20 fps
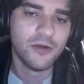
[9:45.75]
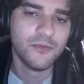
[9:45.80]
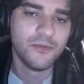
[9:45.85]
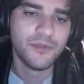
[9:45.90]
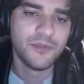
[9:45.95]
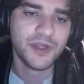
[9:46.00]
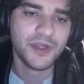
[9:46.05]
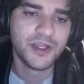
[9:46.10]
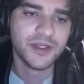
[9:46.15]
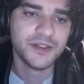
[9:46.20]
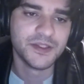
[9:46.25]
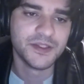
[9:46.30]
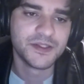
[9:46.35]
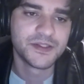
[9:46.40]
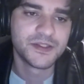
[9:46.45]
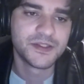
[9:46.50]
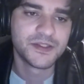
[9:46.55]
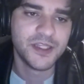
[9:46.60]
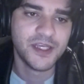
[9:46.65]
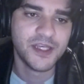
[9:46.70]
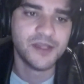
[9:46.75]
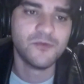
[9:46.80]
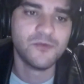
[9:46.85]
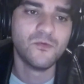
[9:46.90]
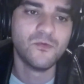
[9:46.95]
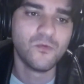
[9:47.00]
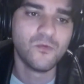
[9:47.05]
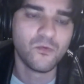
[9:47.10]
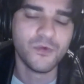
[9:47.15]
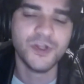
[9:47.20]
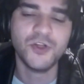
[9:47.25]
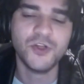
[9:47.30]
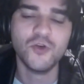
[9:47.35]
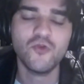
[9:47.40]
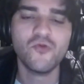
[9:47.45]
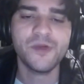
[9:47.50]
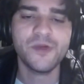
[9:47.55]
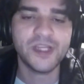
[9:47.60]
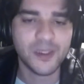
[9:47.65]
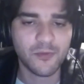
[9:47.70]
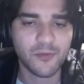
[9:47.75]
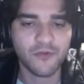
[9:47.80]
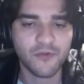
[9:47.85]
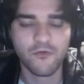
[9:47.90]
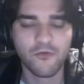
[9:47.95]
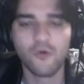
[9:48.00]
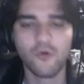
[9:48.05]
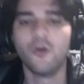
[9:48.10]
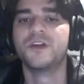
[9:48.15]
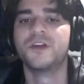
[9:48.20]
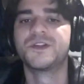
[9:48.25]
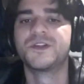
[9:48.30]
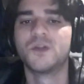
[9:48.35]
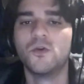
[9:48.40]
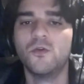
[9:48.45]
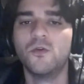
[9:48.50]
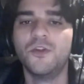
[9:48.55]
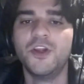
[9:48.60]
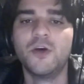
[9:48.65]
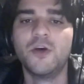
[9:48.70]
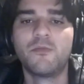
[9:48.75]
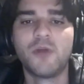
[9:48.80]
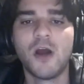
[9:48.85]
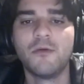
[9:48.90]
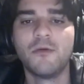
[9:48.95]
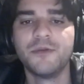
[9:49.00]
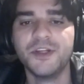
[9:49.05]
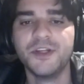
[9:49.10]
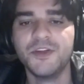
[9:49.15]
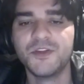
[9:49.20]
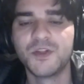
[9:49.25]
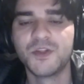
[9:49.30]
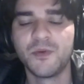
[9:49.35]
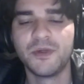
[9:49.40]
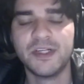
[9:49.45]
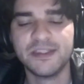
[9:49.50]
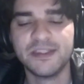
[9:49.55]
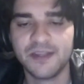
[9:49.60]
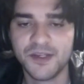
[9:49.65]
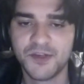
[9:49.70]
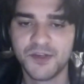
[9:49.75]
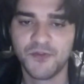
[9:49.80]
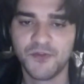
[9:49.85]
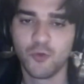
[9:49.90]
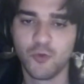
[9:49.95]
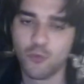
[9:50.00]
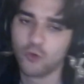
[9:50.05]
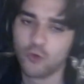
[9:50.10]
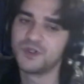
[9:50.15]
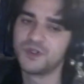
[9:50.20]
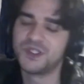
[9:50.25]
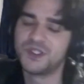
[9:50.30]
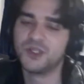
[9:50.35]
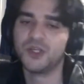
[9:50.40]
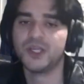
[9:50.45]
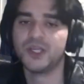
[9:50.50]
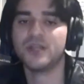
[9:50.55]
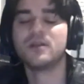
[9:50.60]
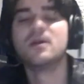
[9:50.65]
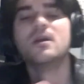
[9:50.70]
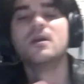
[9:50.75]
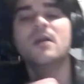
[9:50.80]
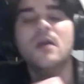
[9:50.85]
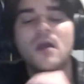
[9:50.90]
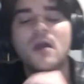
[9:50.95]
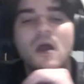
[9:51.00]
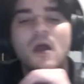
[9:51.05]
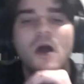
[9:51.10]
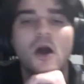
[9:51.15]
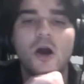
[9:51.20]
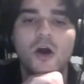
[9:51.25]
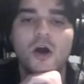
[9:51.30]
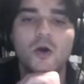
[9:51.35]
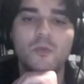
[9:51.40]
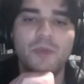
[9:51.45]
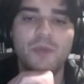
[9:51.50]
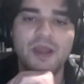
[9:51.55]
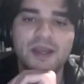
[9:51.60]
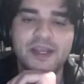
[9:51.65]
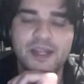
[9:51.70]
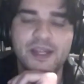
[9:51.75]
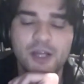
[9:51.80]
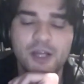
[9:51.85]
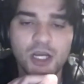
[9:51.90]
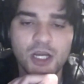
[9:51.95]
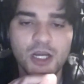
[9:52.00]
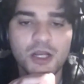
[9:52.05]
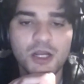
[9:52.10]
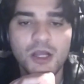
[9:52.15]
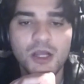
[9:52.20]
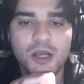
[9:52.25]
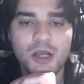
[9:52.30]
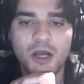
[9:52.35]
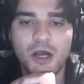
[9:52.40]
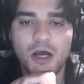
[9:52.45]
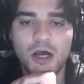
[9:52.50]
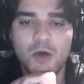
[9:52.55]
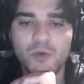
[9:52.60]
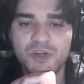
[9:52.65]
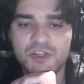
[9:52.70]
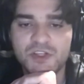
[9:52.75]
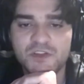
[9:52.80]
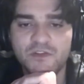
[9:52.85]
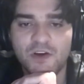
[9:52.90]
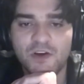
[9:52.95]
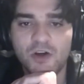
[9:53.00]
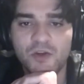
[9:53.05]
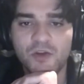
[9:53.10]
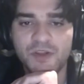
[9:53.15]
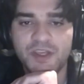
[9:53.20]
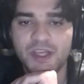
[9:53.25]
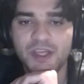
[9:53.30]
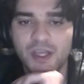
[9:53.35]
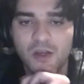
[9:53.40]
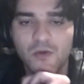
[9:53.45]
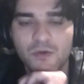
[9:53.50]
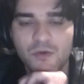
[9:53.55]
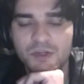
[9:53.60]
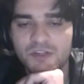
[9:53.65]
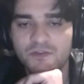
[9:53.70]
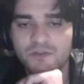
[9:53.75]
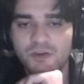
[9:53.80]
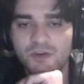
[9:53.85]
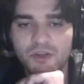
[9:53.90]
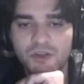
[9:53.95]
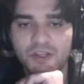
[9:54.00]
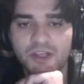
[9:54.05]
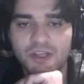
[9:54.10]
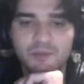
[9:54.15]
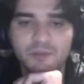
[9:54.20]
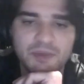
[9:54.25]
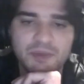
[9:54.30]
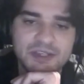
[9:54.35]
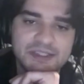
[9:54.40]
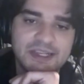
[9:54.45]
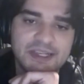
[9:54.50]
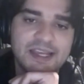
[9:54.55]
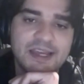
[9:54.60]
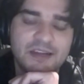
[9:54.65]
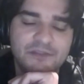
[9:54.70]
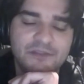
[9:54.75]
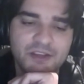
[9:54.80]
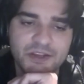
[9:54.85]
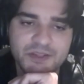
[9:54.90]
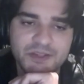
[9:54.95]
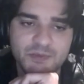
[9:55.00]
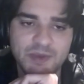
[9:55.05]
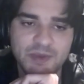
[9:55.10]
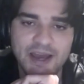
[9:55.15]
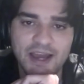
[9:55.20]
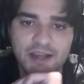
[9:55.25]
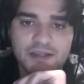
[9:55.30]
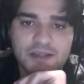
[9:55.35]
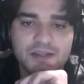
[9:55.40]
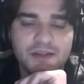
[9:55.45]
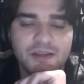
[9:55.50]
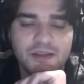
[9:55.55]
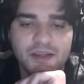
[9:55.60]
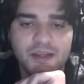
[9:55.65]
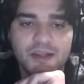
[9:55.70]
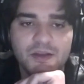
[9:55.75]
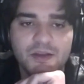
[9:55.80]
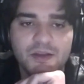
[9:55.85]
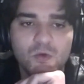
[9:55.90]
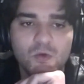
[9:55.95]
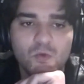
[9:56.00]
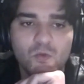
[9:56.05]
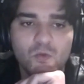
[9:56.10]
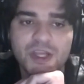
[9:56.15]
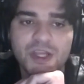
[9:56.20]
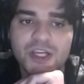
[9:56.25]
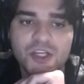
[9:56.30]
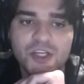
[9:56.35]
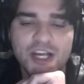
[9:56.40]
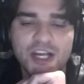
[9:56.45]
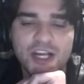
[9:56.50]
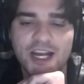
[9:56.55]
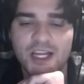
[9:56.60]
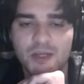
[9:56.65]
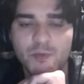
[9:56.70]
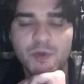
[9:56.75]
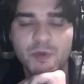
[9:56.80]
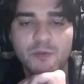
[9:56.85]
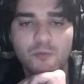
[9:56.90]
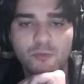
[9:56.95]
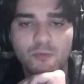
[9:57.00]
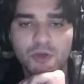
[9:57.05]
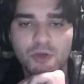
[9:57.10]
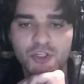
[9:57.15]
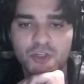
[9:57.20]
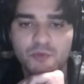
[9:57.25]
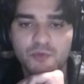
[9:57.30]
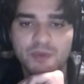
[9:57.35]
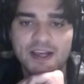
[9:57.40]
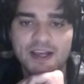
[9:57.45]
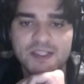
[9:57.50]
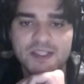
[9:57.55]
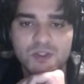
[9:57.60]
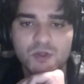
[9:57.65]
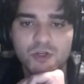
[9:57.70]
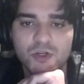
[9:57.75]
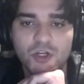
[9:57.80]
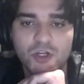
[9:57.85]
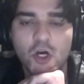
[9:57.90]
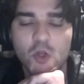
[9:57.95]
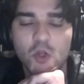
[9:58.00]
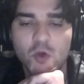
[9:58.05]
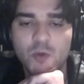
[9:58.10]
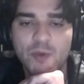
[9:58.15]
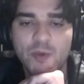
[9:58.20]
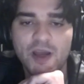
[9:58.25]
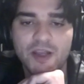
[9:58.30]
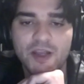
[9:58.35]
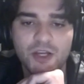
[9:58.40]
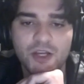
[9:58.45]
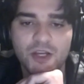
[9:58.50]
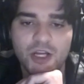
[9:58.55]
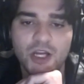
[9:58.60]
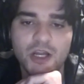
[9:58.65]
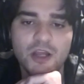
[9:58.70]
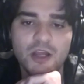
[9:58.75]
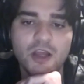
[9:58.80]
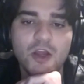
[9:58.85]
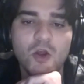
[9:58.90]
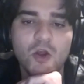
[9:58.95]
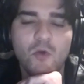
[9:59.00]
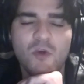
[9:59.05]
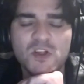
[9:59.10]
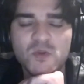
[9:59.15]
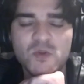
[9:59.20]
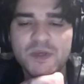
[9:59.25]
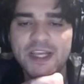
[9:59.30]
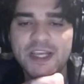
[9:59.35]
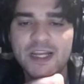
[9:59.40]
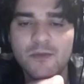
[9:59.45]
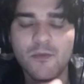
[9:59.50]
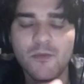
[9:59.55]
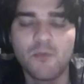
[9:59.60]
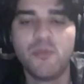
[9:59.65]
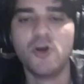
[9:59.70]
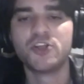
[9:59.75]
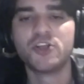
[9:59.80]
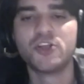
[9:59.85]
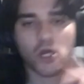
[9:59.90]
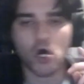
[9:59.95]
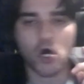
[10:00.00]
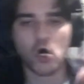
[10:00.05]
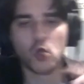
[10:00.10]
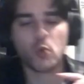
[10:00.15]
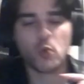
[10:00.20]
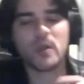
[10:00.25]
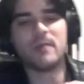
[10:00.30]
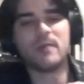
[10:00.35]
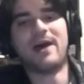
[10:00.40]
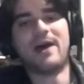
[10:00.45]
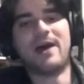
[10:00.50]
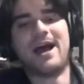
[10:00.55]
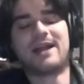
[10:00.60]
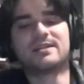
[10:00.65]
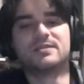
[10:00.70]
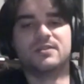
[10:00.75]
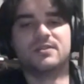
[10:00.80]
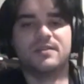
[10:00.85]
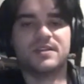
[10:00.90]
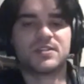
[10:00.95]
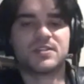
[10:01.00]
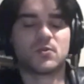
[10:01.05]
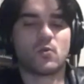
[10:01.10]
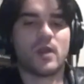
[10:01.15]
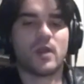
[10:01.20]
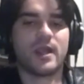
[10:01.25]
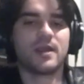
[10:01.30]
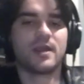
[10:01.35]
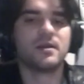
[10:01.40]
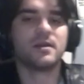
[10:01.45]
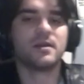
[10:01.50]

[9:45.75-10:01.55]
because then we do what we did before. So they'll probably do something like this if they're more resilient. And here, we just follow the king. We just follow the king. Because again, if he goes back, then we check him and push him back. So he'll go all the way back here. Once we get him pushed all the way back to this rank,